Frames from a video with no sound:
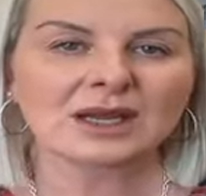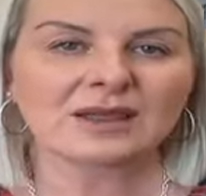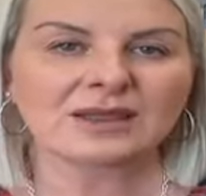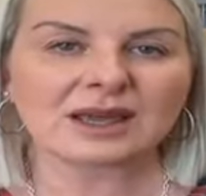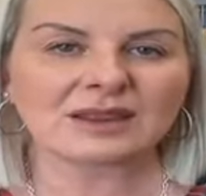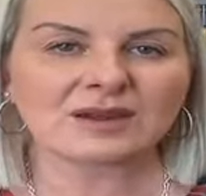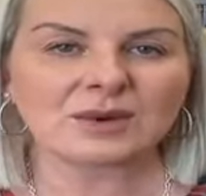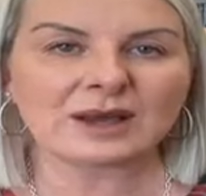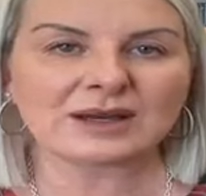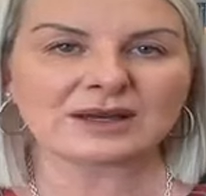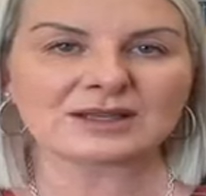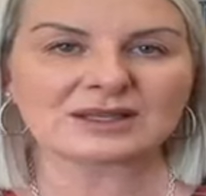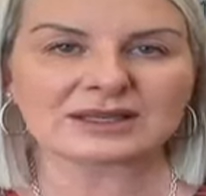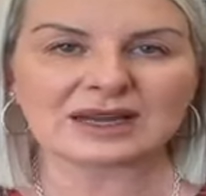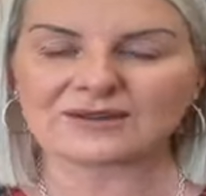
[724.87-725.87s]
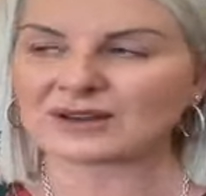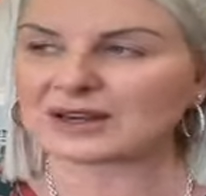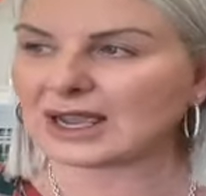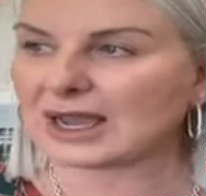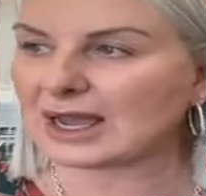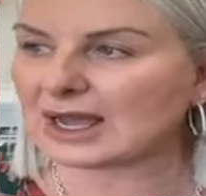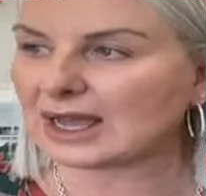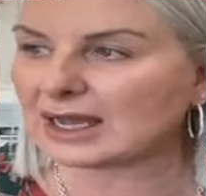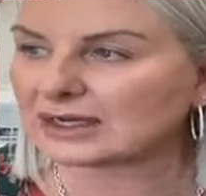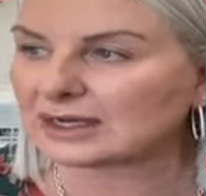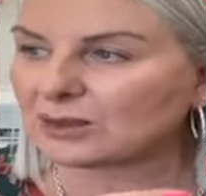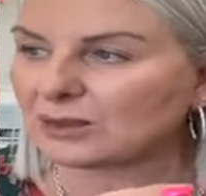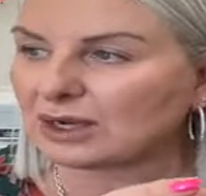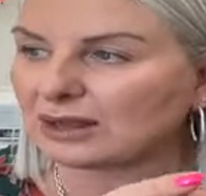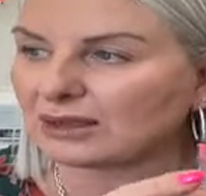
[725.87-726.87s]
The other one is love in your heart.
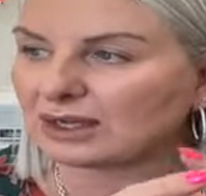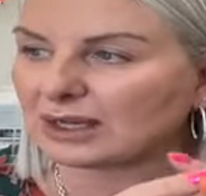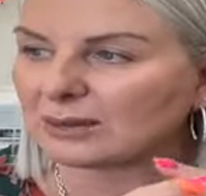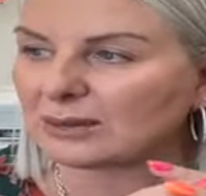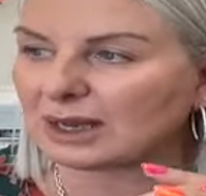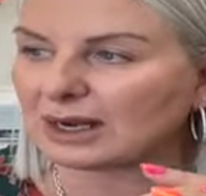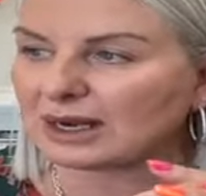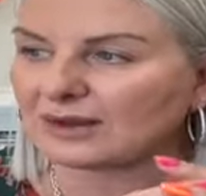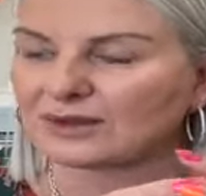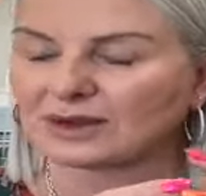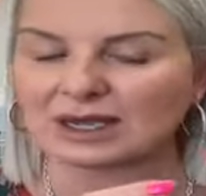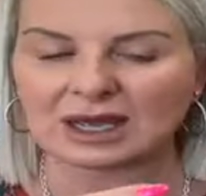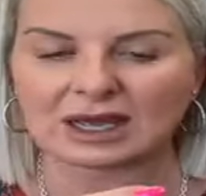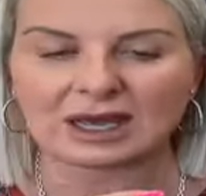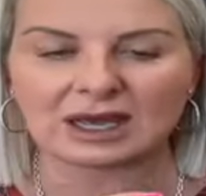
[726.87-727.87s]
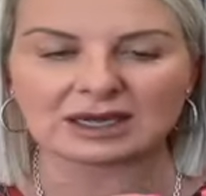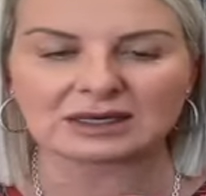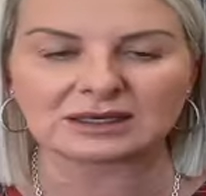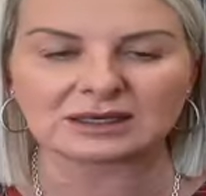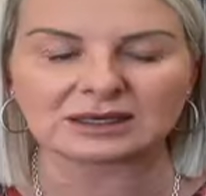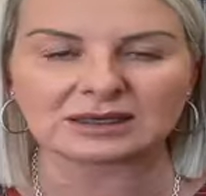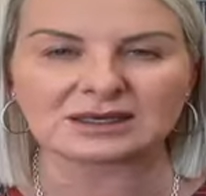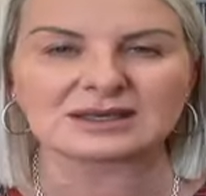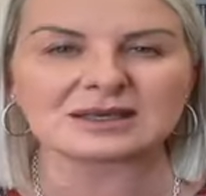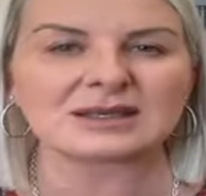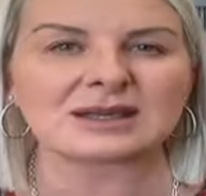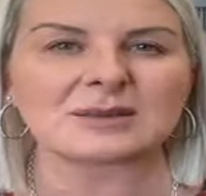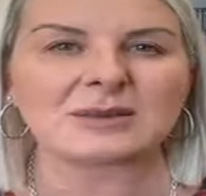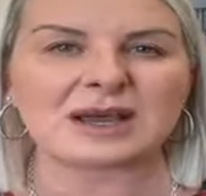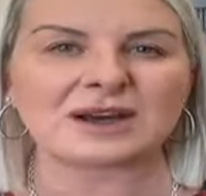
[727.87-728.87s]
And when I think about love in your heart, this
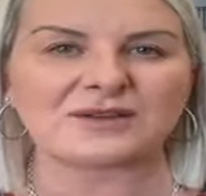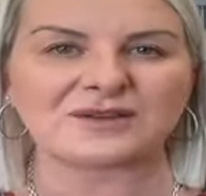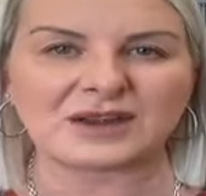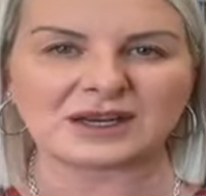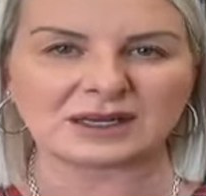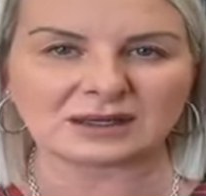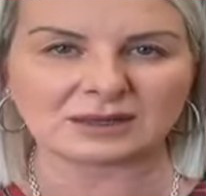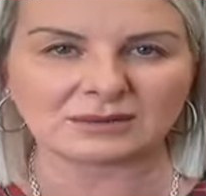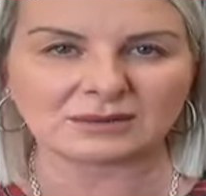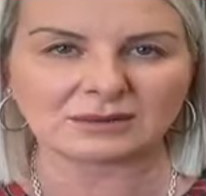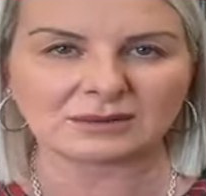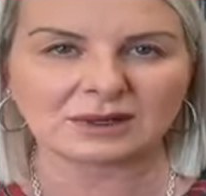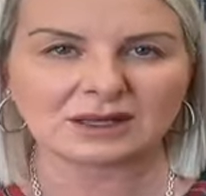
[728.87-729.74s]
isn't about offending them.